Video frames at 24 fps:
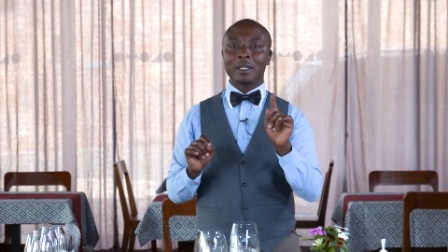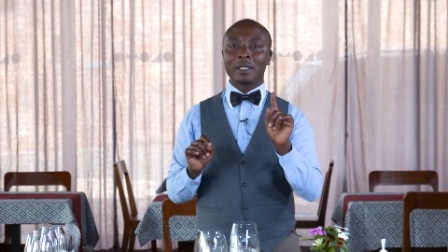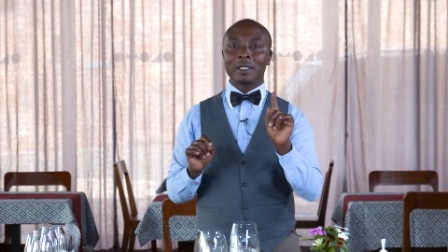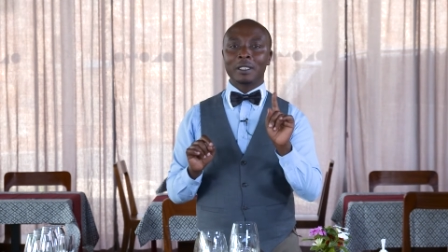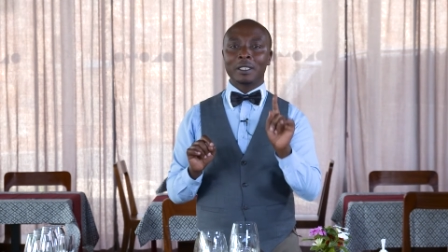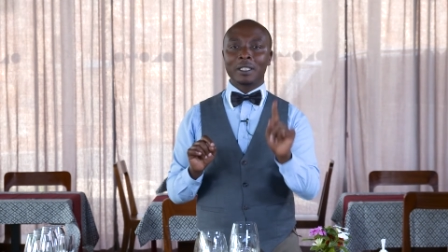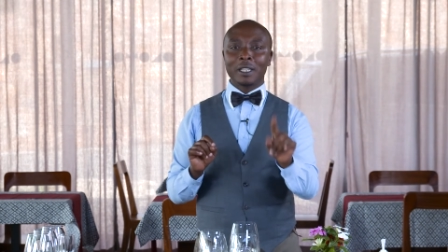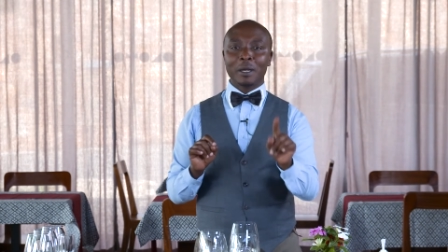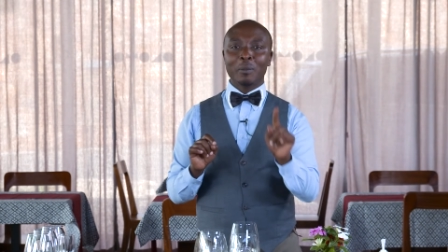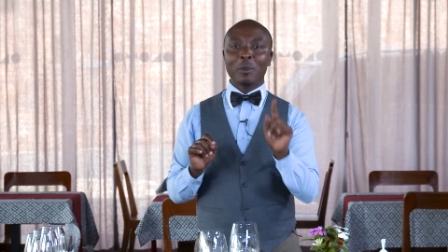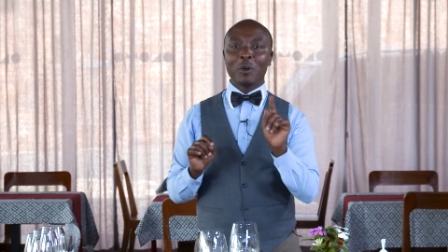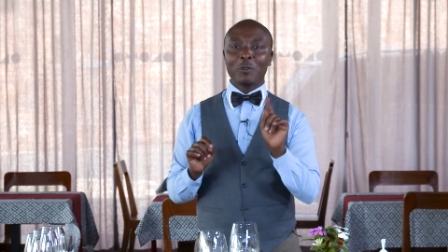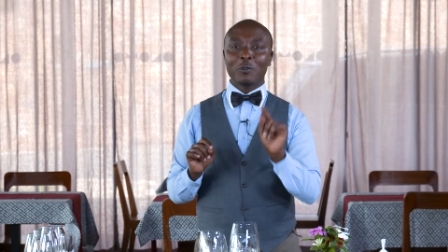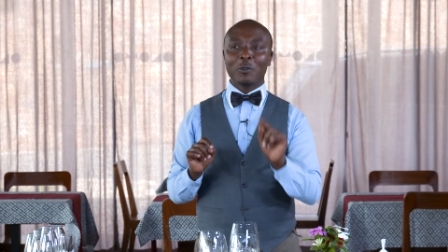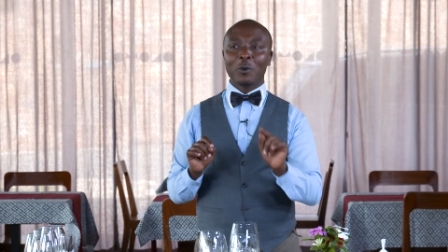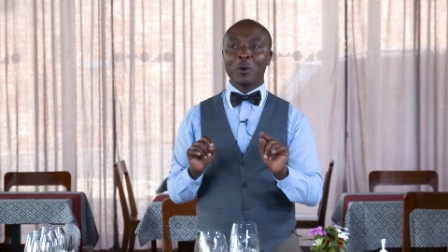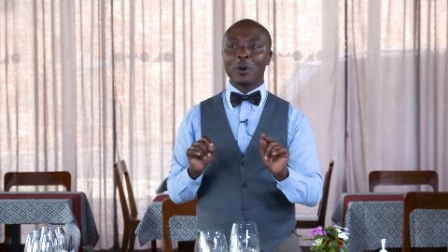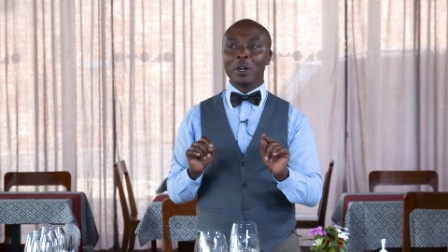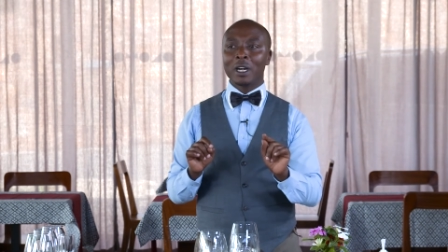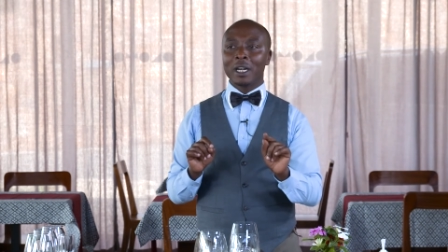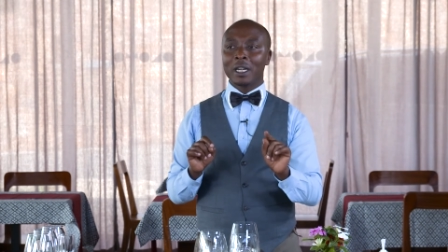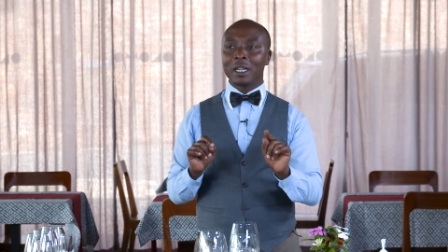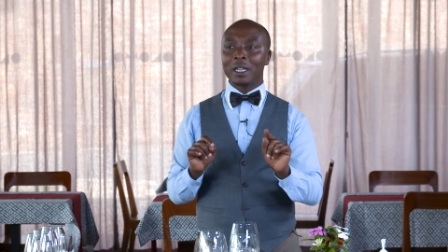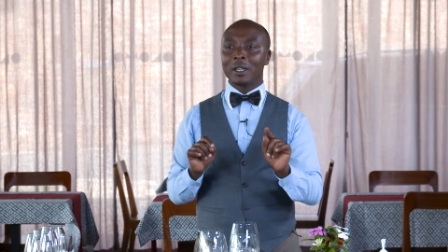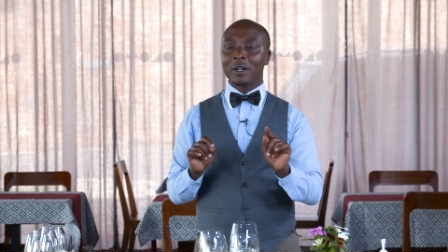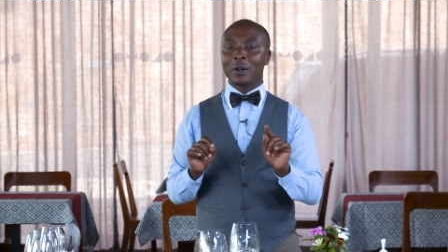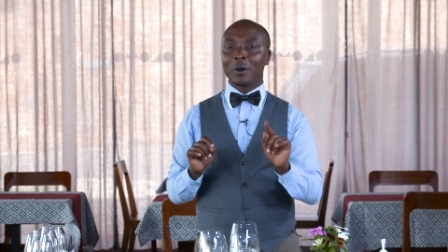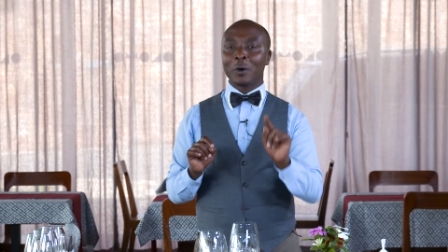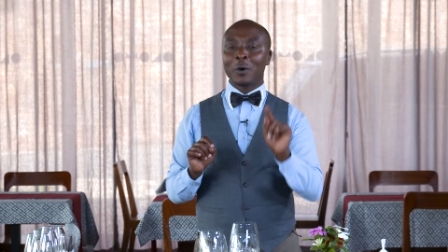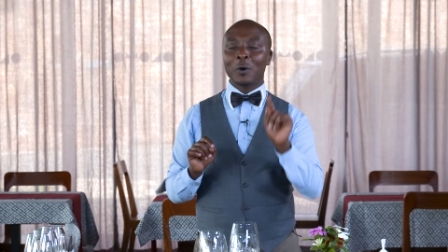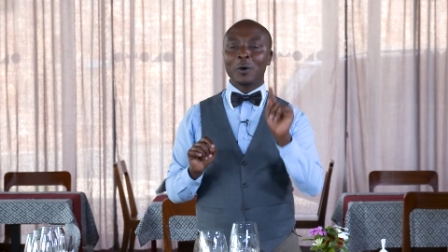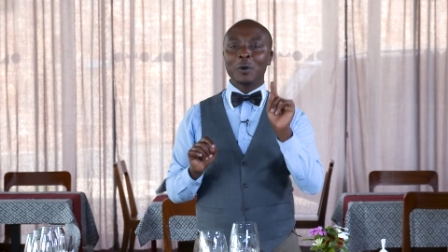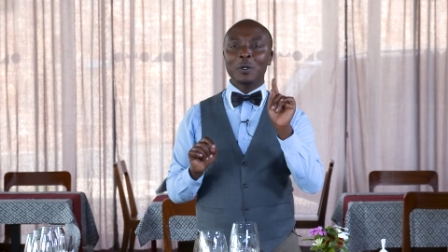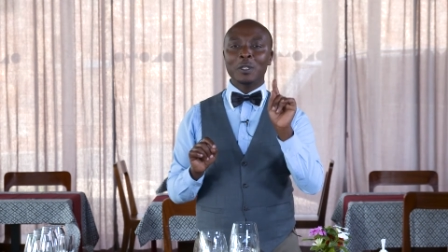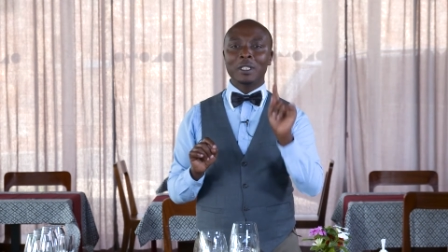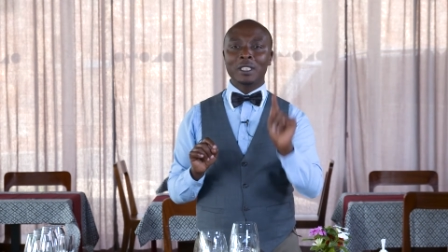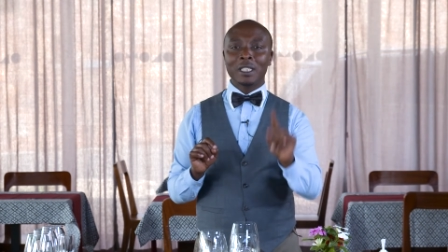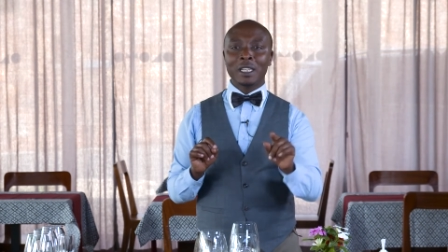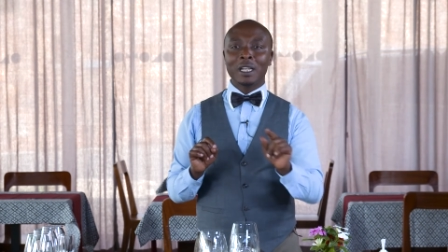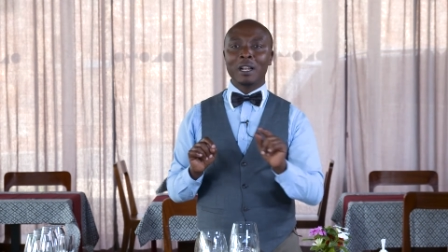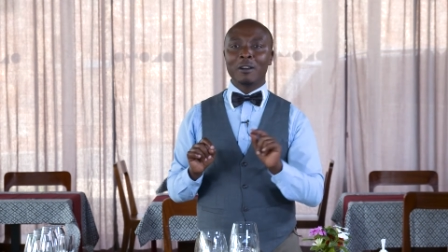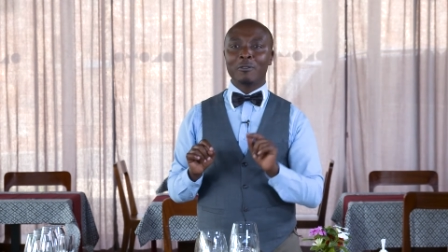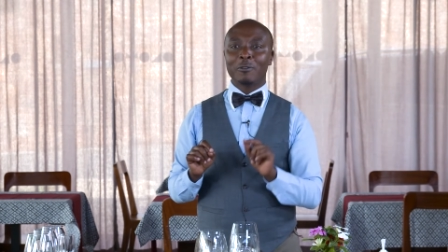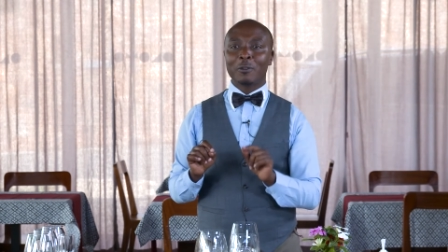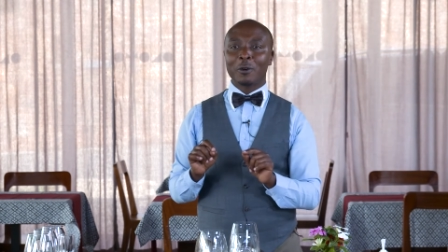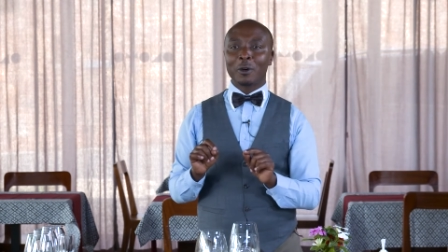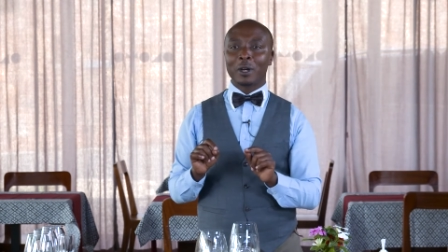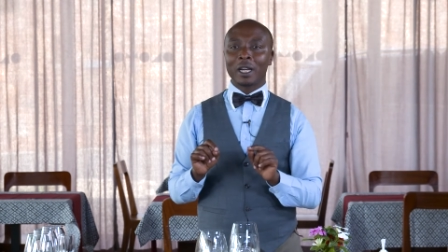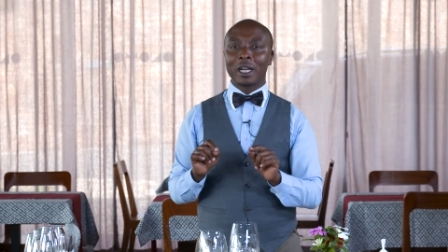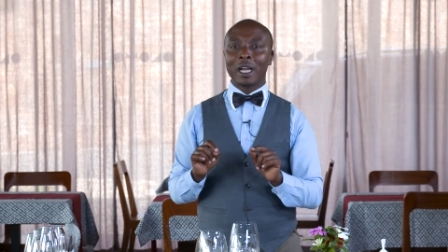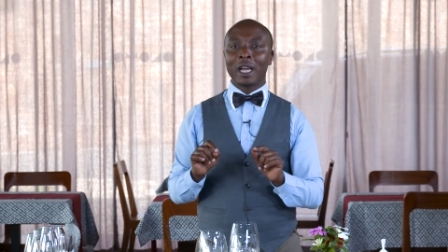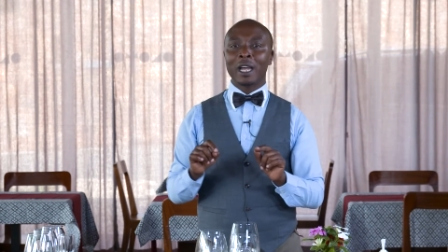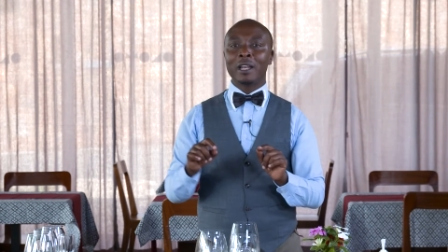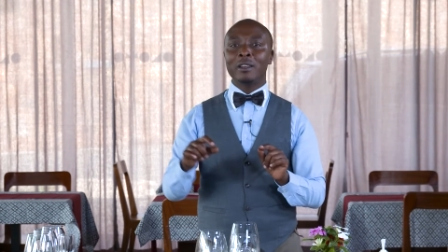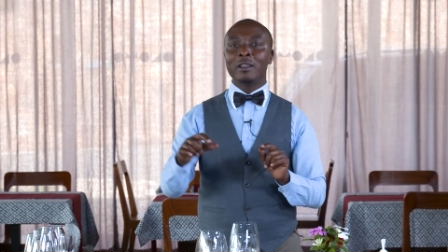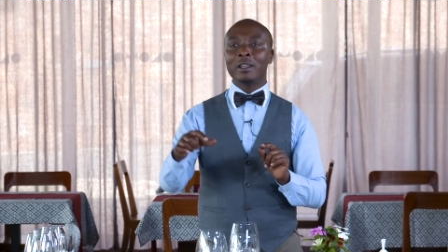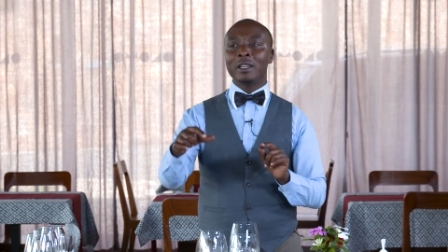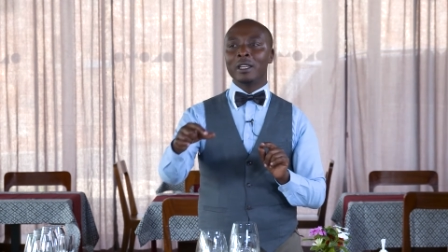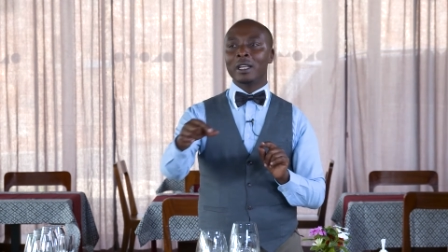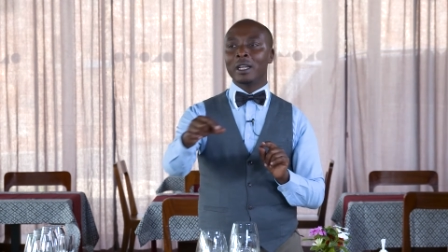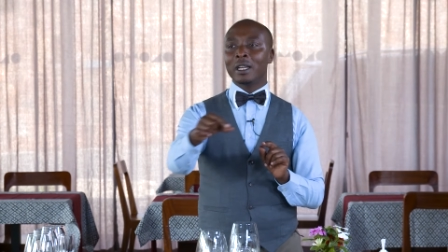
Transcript: table fork or dinner fork, and